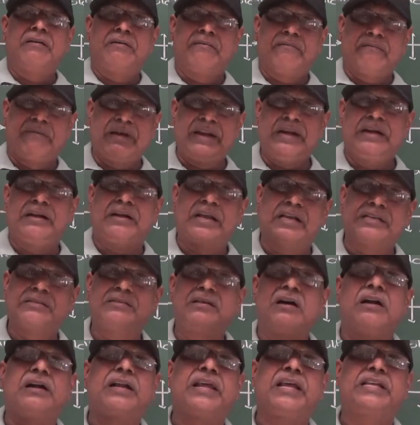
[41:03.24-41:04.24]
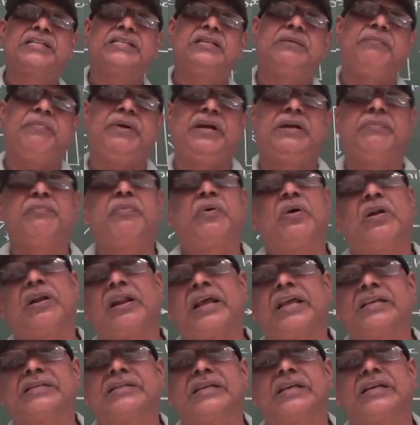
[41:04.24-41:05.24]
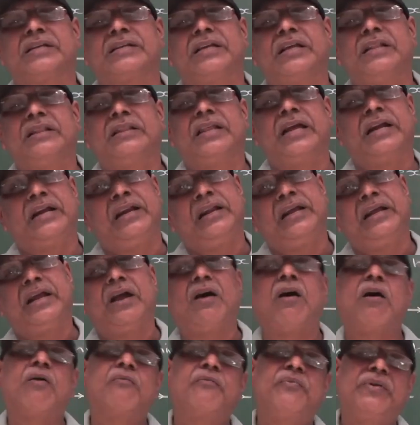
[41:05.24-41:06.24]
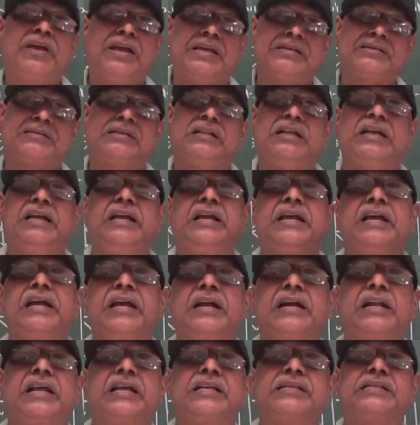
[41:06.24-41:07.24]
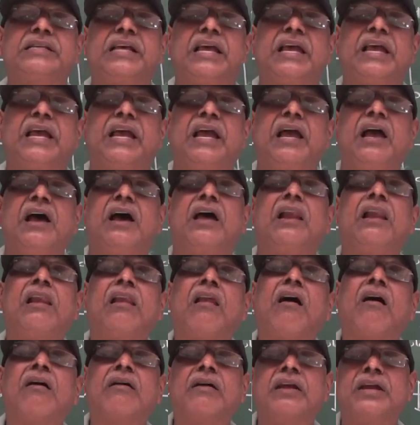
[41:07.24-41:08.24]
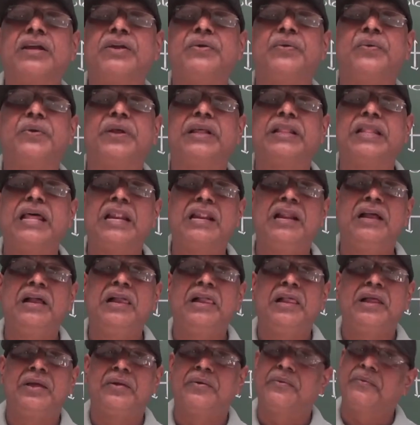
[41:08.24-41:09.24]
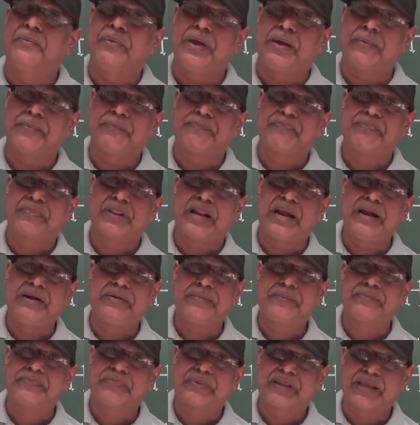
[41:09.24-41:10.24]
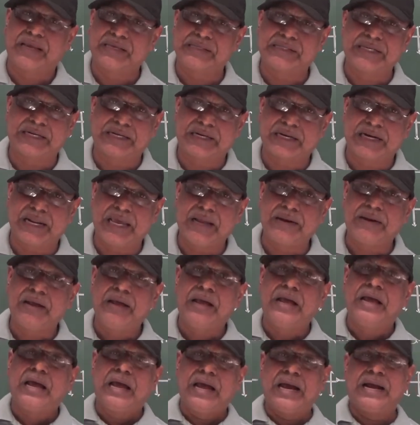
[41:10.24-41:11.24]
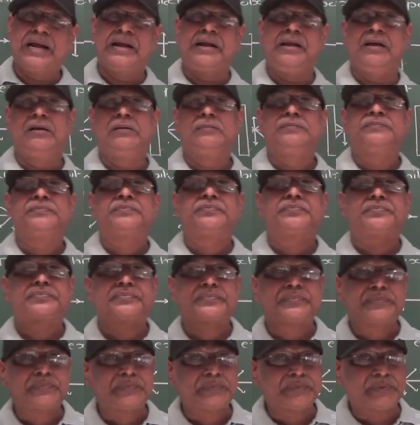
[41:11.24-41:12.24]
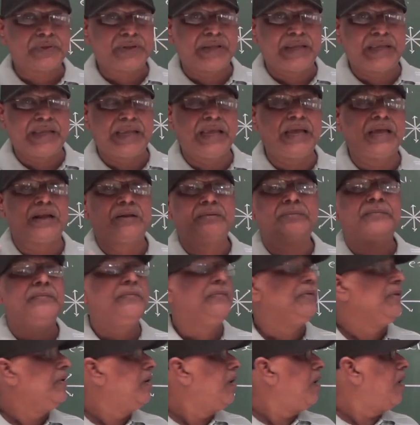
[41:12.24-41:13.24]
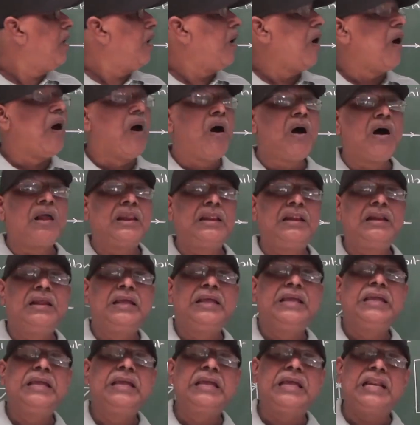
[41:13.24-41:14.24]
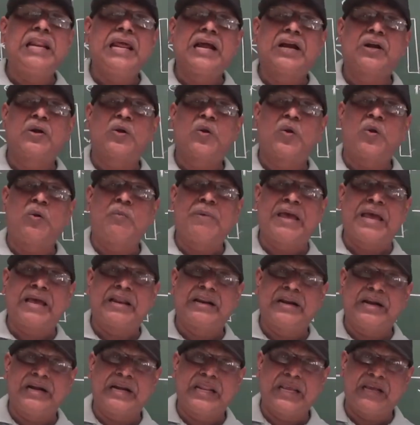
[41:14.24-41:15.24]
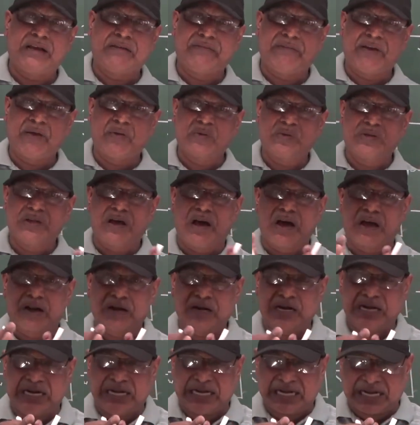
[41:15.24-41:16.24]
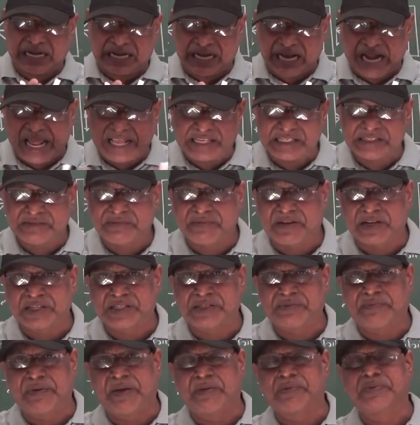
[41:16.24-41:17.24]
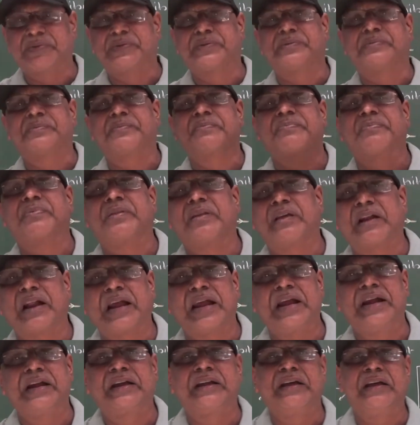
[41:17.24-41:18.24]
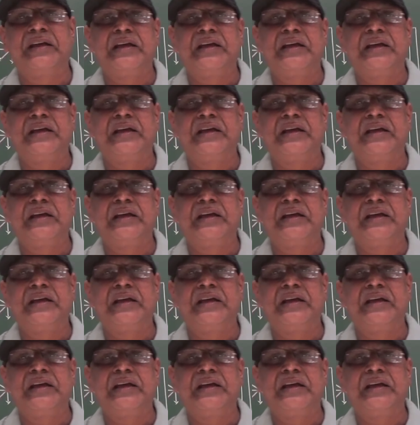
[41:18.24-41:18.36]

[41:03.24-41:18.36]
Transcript: When it does not exhibit polarization, then obviously it is a longitudinal wave, right? Is that clear? And here all electromagnetic waves are transverse waves, right?